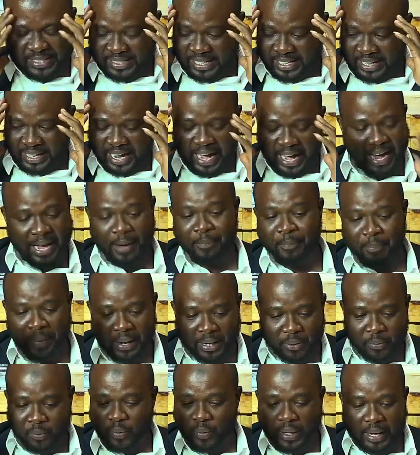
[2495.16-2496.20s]
it is an
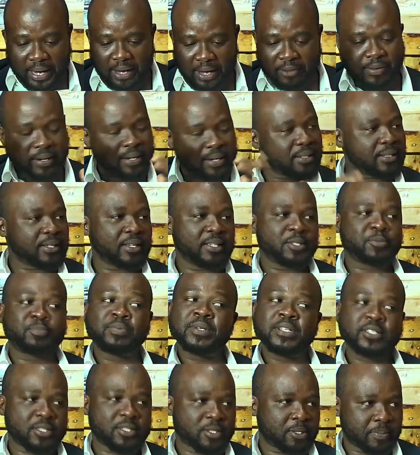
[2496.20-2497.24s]
iPad, whatever it is,
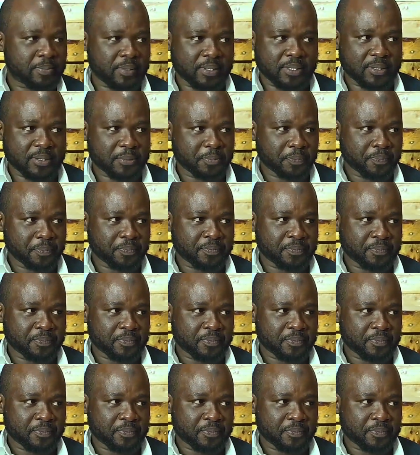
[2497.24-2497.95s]
please stop it.